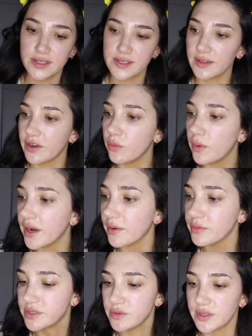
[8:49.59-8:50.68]
It's a little one. I
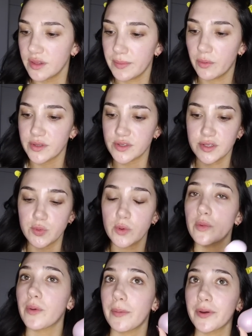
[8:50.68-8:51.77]
was using the big one. So this one
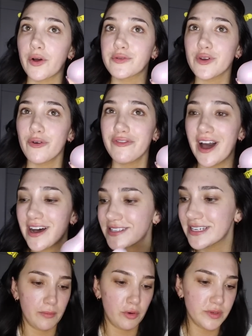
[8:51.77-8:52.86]
will probably go so
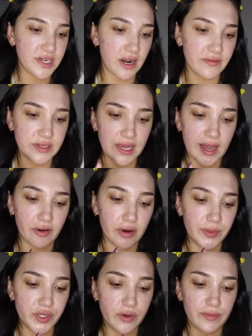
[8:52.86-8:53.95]
fast. I'm almost out of this eye cream too.